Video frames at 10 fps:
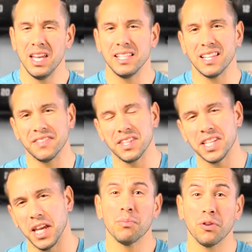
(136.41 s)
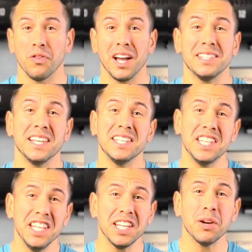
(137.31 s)
is that the tape provides a
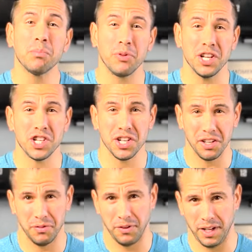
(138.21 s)
decompression effect,